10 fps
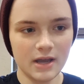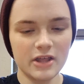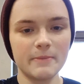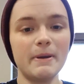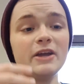
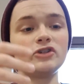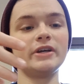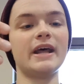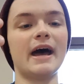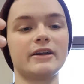The
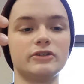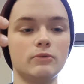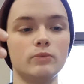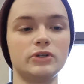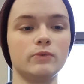Patriot Act,
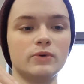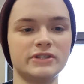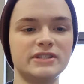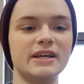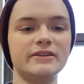which
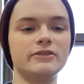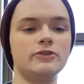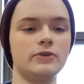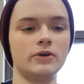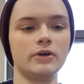was
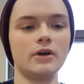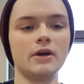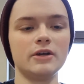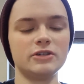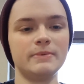intended
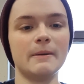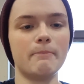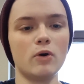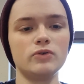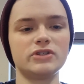to be a
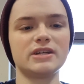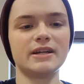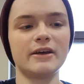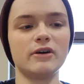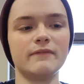
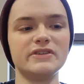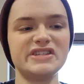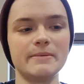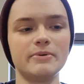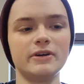post-9/11
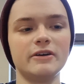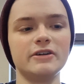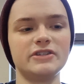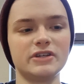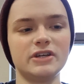
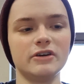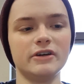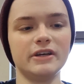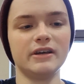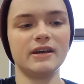temporary
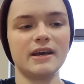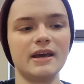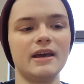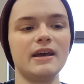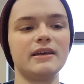security,
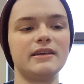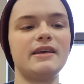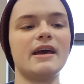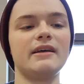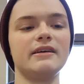
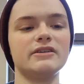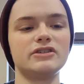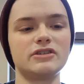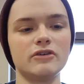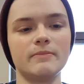yet it
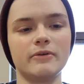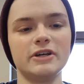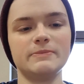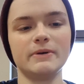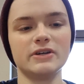is still in
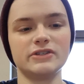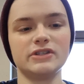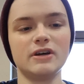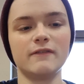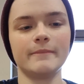place because
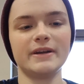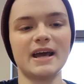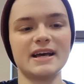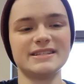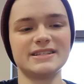the government,
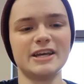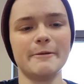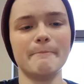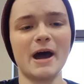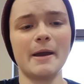as a
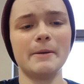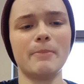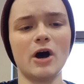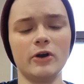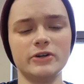
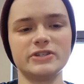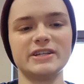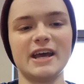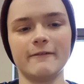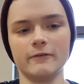
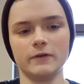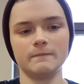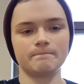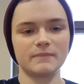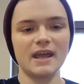bipartisan effort,
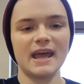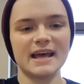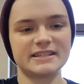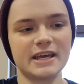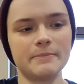
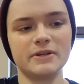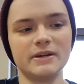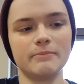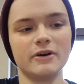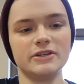has kept it
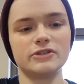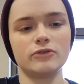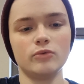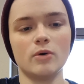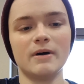in place
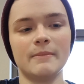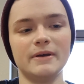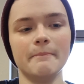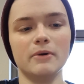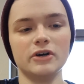through
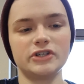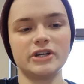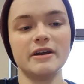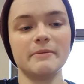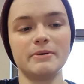Obama and
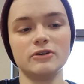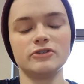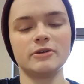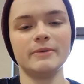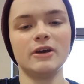Bush, and it
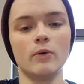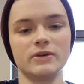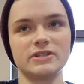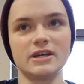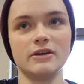appears to be
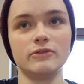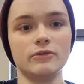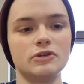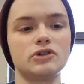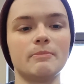going steady
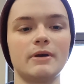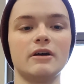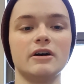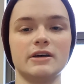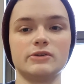through the Trump
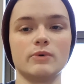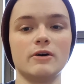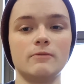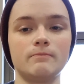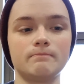era as well.